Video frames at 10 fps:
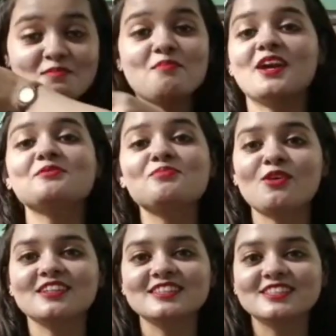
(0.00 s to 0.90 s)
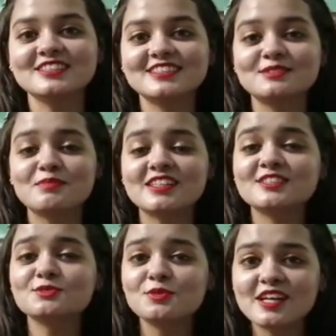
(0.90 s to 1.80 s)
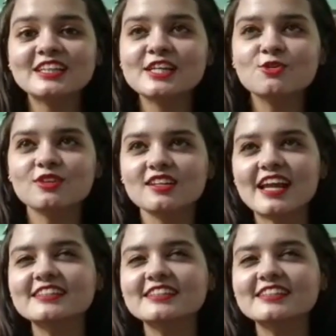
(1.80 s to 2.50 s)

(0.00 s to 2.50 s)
Mind blowing. It smells really good,